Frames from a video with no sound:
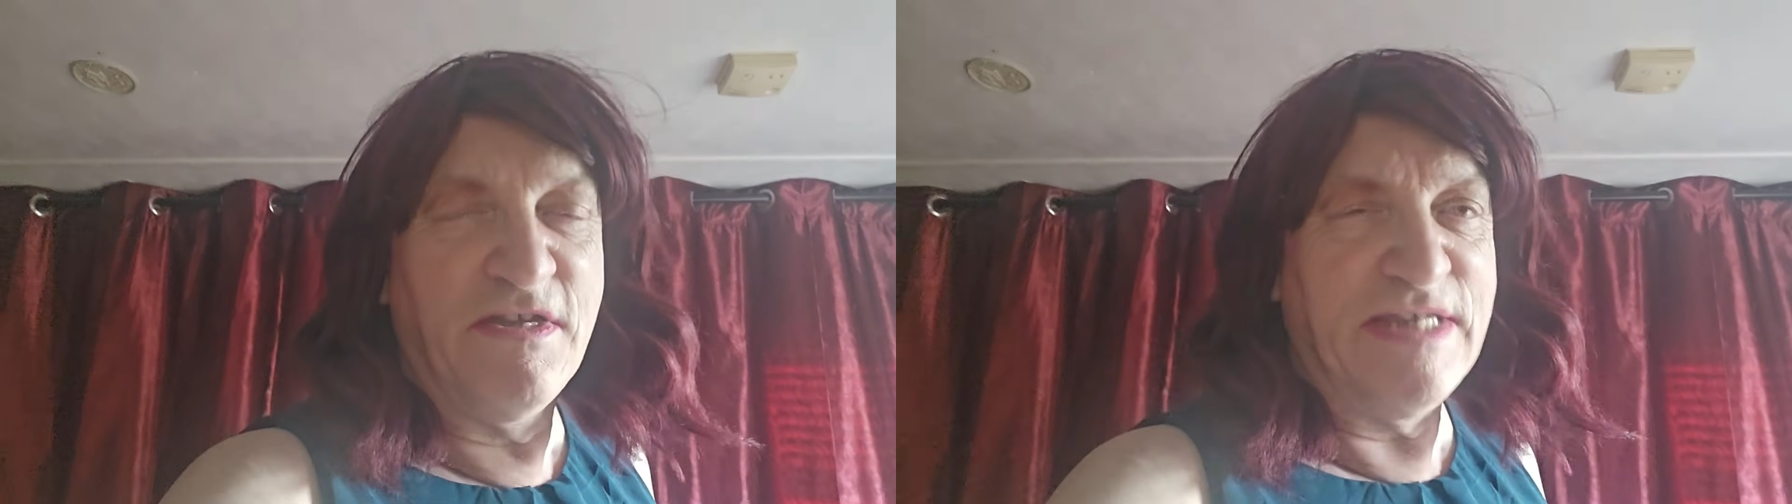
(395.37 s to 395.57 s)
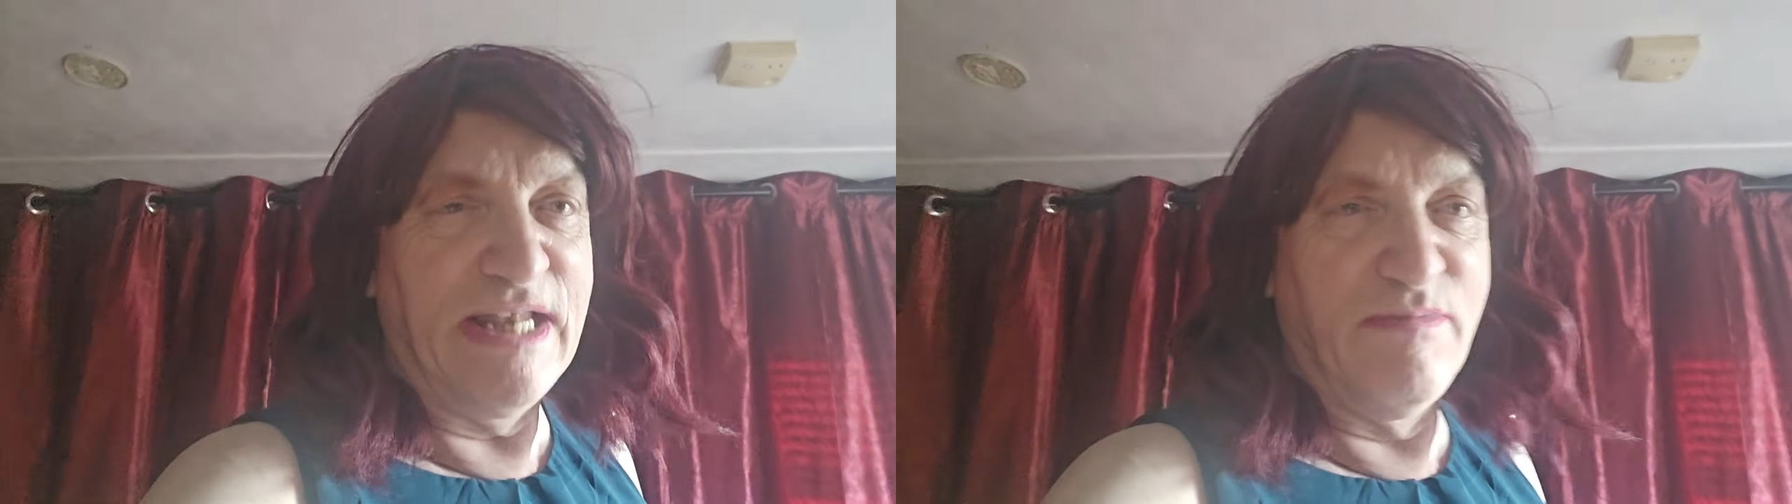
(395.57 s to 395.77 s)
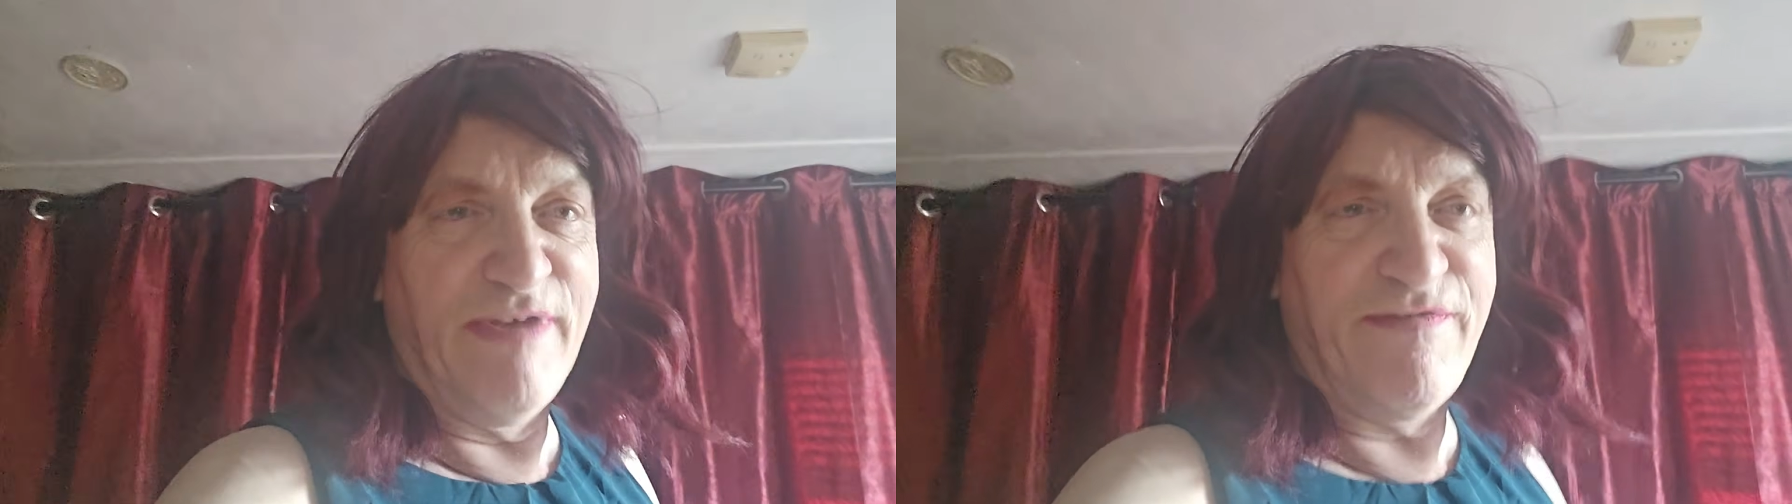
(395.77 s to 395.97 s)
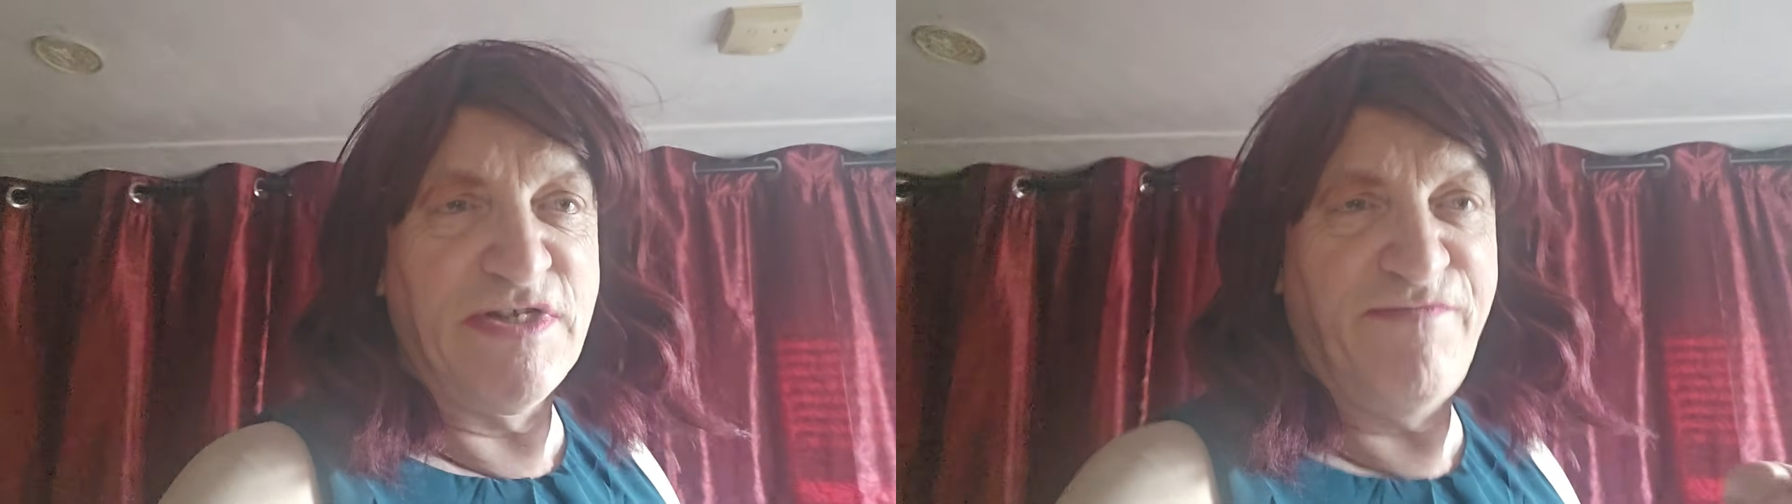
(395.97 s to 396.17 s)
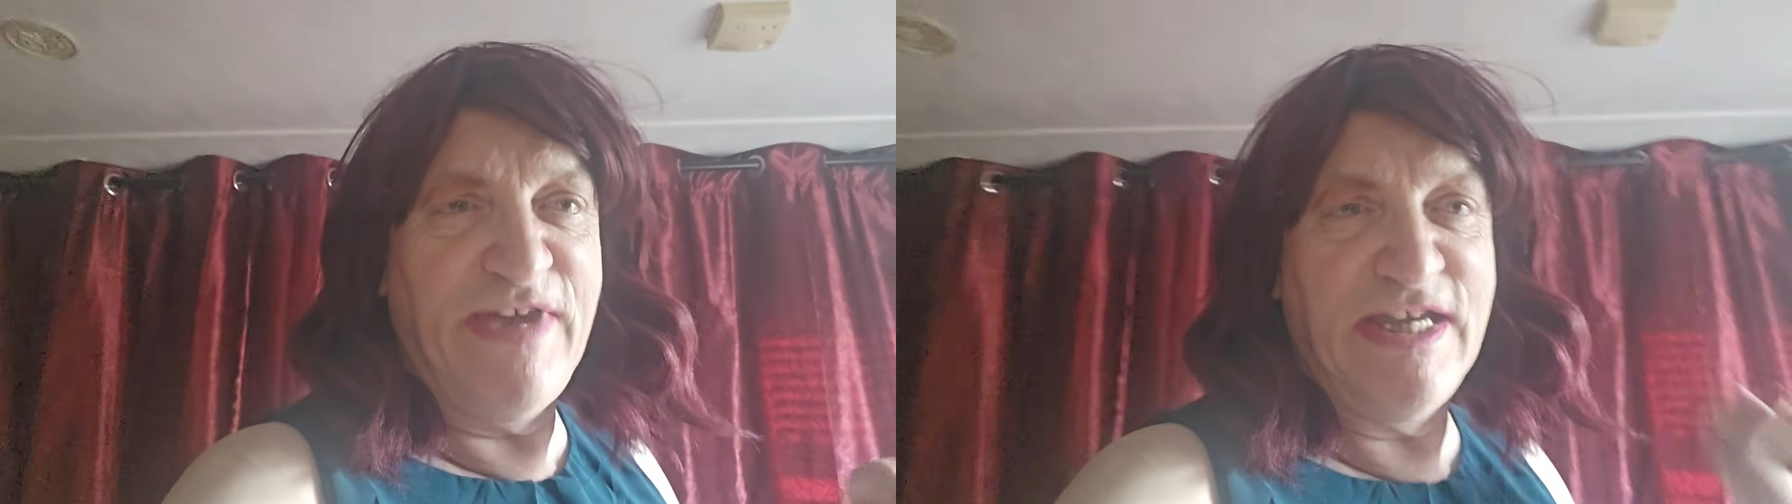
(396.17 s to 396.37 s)
Tell them they're
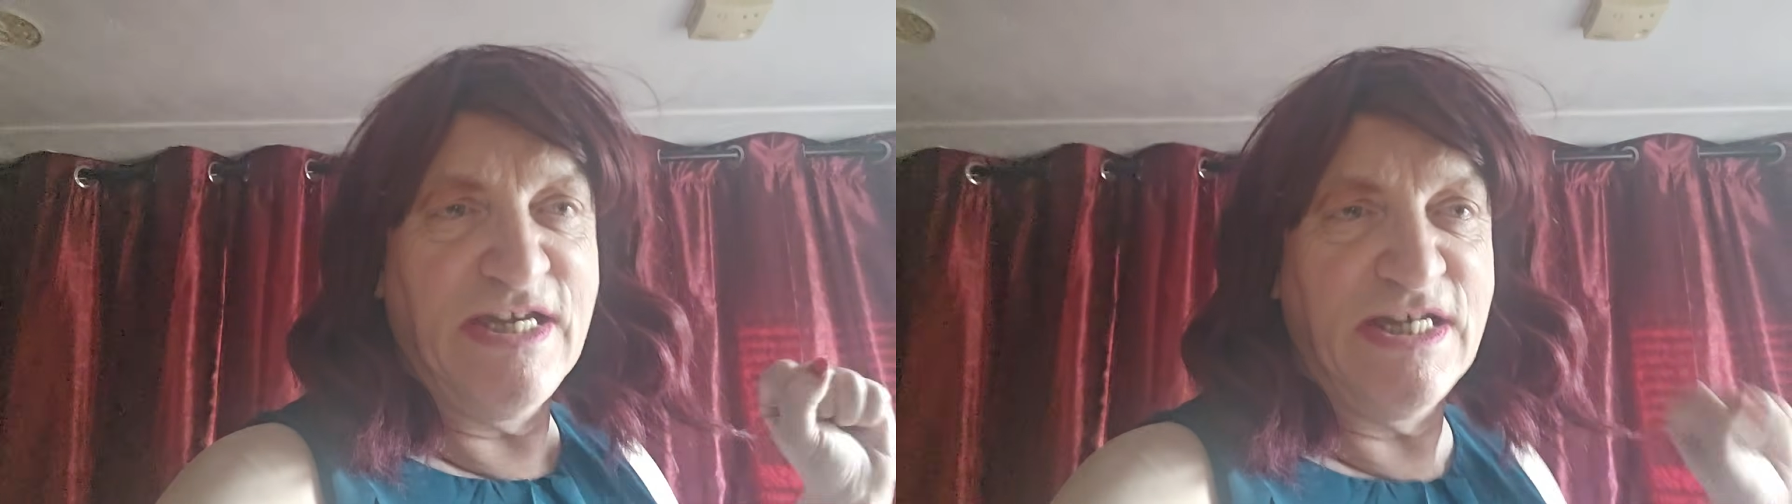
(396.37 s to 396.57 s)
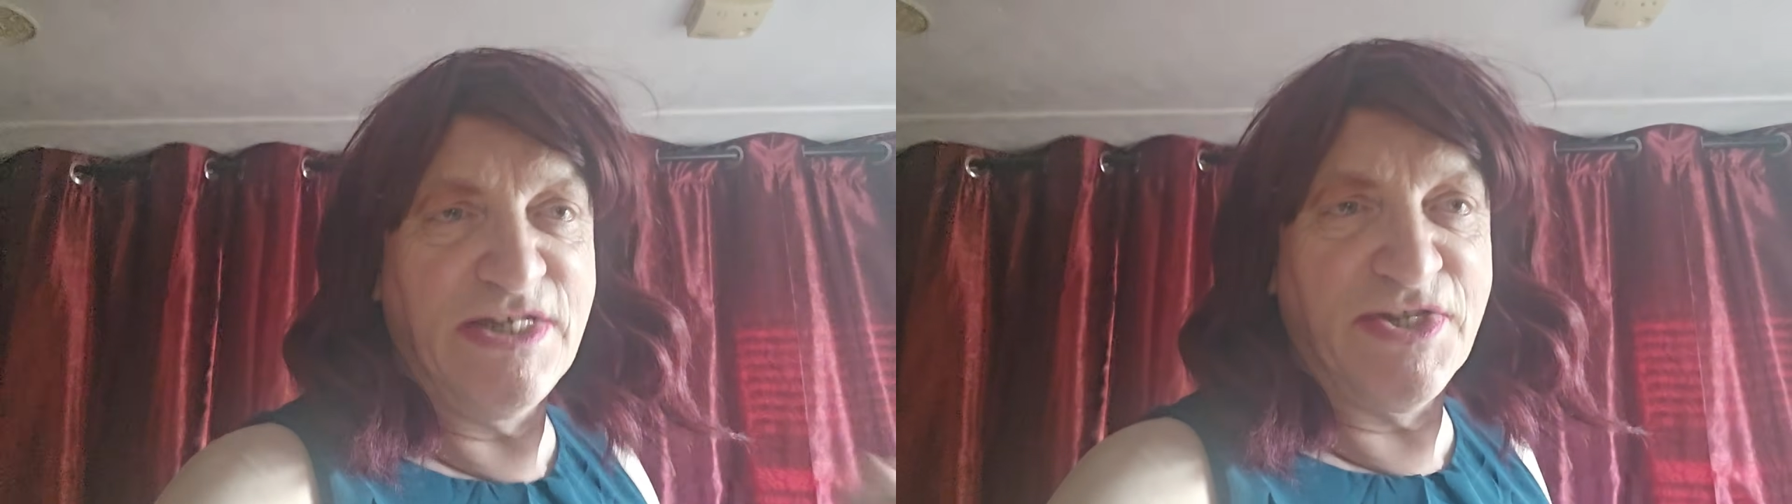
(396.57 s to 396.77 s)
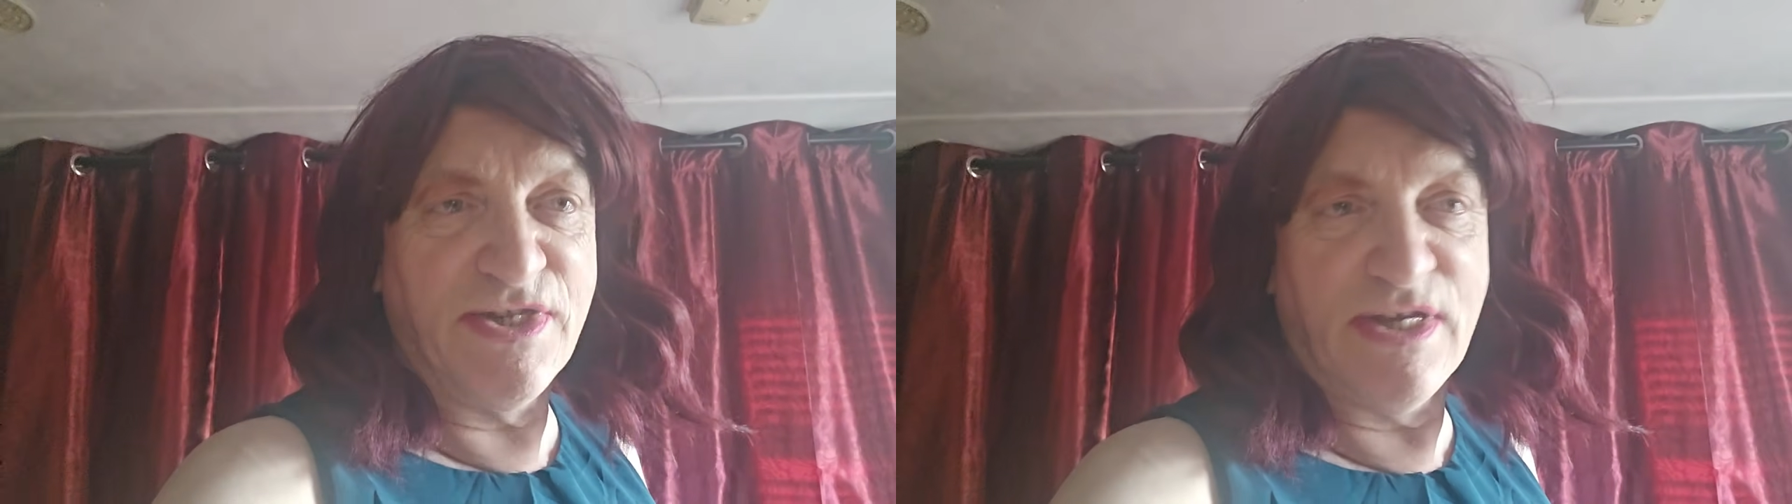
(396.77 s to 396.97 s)
fish fingers